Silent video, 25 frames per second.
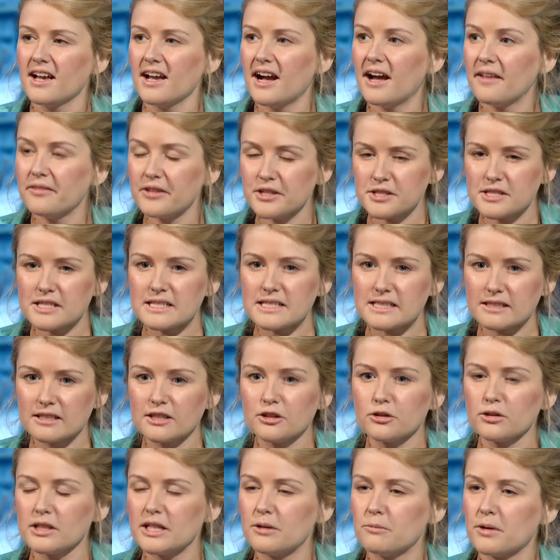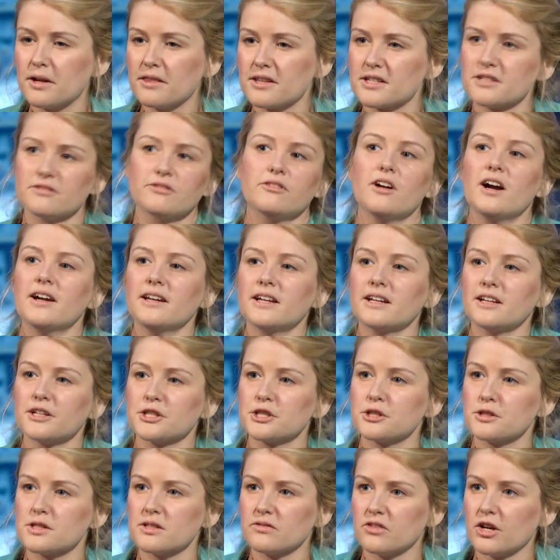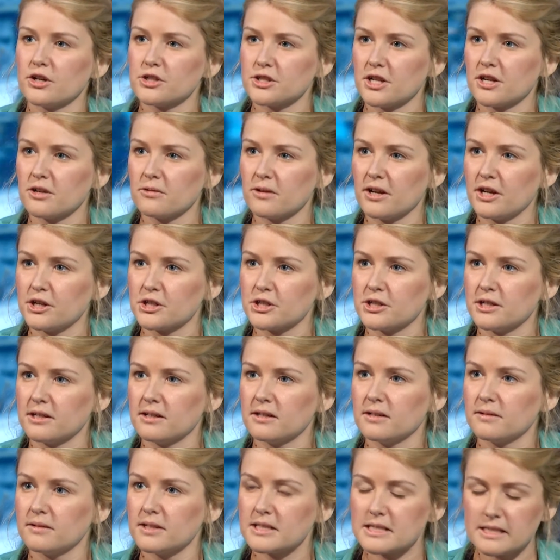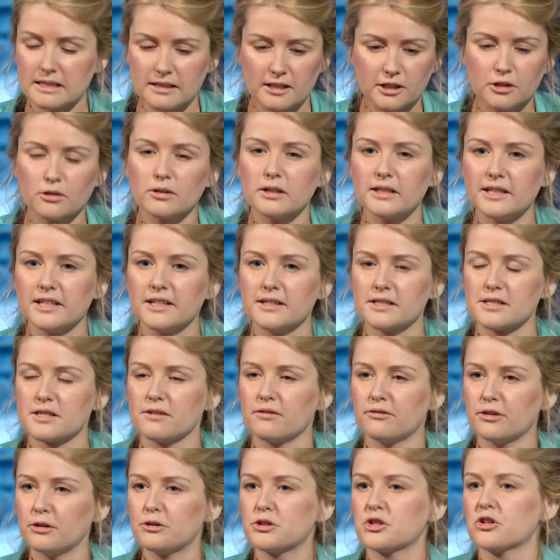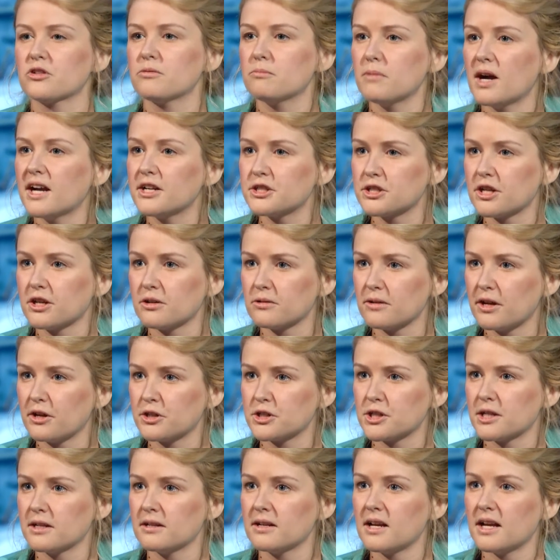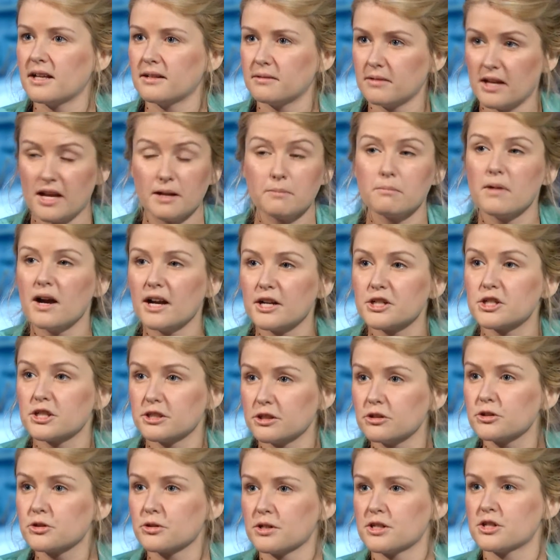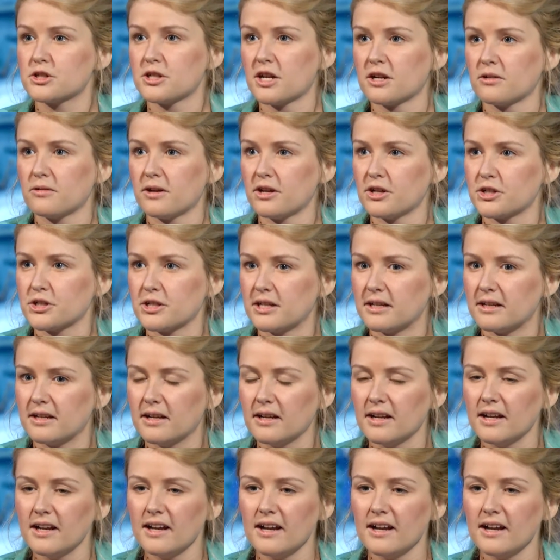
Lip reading: And this is literally one of the defining issues of our generation. This literally is the future of my generation and my children's generation.